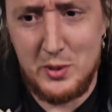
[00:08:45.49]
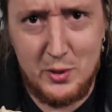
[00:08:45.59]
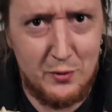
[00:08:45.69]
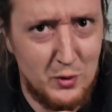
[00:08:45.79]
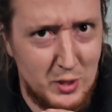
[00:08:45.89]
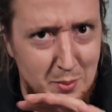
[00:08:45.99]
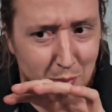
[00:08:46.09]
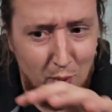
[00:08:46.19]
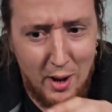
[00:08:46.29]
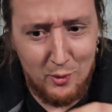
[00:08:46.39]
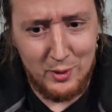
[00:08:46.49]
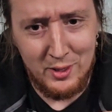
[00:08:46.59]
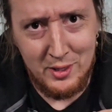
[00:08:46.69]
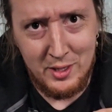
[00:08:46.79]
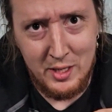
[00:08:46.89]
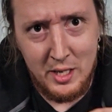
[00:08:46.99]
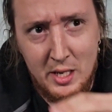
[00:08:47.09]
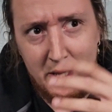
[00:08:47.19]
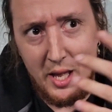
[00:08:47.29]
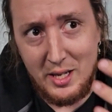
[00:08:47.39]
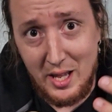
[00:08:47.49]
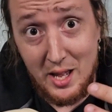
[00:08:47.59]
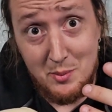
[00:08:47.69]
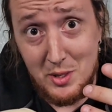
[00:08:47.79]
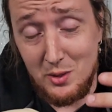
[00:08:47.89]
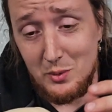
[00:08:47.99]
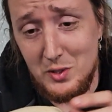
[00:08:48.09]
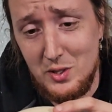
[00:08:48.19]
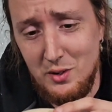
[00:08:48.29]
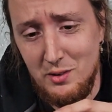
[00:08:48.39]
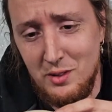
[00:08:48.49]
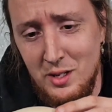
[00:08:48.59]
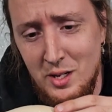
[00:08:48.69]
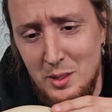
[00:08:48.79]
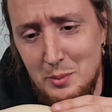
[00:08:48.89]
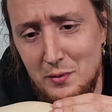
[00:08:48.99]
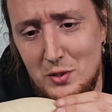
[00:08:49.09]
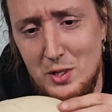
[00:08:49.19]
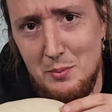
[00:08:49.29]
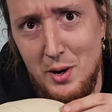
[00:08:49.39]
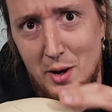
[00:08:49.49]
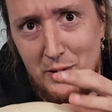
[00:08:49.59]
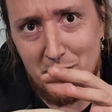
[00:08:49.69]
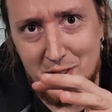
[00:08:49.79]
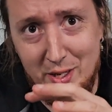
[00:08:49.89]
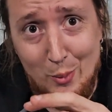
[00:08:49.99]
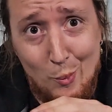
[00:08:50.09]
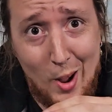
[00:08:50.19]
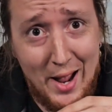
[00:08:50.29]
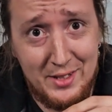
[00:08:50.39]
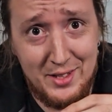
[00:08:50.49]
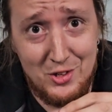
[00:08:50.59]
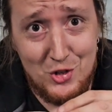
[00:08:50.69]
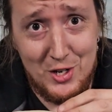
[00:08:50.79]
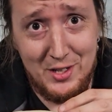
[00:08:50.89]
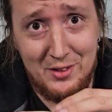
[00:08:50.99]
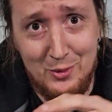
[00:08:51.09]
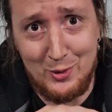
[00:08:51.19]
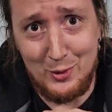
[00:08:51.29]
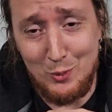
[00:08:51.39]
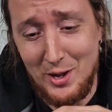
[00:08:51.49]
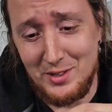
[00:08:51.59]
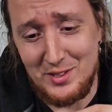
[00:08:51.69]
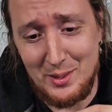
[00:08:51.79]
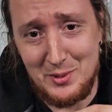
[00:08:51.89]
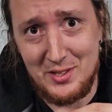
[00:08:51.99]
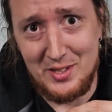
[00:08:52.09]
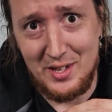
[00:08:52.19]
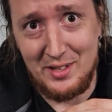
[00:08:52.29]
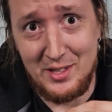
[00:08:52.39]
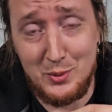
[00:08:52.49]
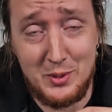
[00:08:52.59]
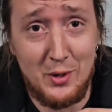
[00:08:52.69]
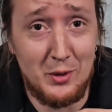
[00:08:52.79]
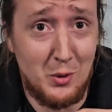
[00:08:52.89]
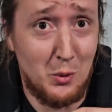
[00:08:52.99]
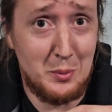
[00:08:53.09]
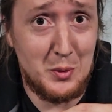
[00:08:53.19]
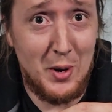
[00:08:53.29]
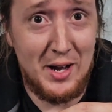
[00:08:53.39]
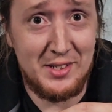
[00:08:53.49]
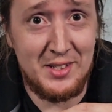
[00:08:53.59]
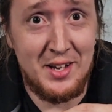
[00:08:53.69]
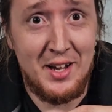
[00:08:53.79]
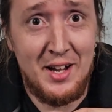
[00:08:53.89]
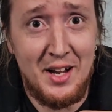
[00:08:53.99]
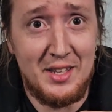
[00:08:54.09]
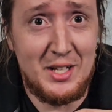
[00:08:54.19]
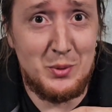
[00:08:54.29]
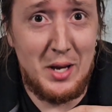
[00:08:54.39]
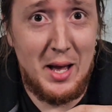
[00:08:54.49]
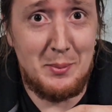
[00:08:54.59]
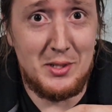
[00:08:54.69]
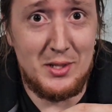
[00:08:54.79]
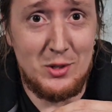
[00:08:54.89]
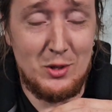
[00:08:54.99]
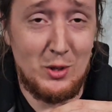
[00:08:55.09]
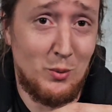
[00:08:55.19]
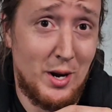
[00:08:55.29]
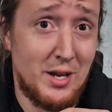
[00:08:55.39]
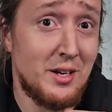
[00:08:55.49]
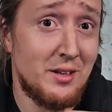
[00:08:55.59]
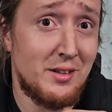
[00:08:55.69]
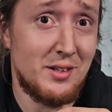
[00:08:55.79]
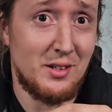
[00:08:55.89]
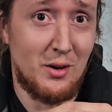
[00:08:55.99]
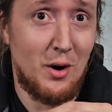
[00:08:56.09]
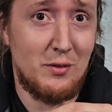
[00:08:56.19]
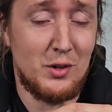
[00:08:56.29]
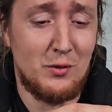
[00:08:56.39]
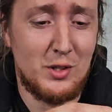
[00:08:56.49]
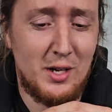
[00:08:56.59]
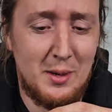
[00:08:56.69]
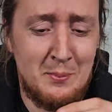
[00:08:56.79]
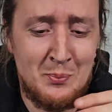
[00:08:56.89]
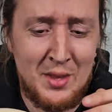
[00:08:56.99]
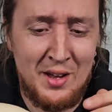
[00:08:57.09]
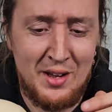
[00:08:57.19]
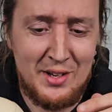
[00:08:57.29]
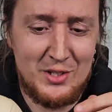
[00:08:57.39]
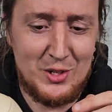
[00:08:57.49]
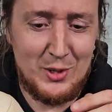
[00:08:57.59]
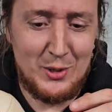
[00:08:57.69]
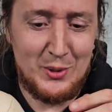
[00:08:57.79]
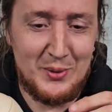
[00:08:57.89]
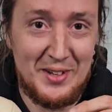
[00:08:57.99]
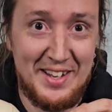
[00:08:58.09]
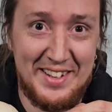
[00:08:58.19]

ones, though. If you see brown, that can be an old skull, but if you see brown and there's like a waxy sheen or a white substance on it, that's what's called corpse wax, and that's what happens as you degrade in the coffin over time. So,